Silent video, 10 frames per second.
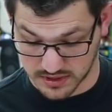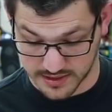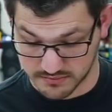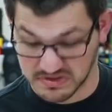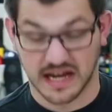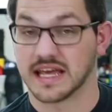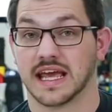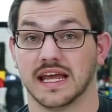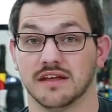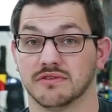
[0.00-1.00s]
I
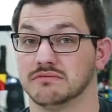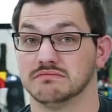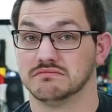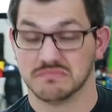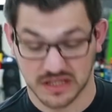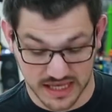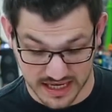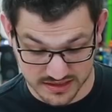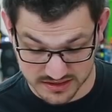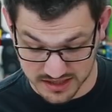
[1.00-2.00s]
can't even
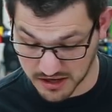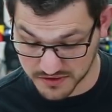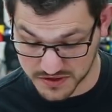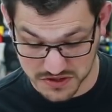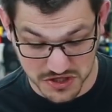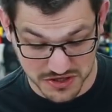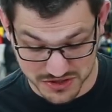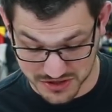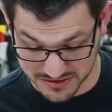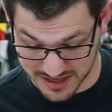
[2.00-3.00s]
guess how this is gonna
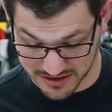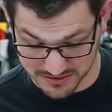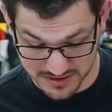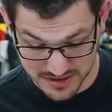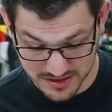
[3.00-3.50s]
turn out.